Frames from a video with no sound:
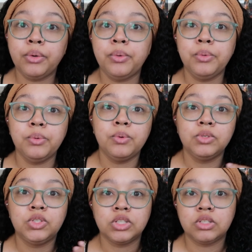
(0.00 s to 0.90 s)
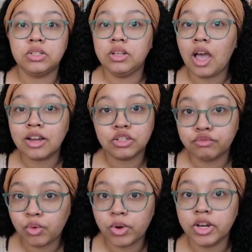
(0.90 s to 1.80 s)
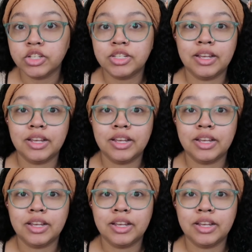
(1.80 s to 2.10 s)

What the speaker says: who just got divorced,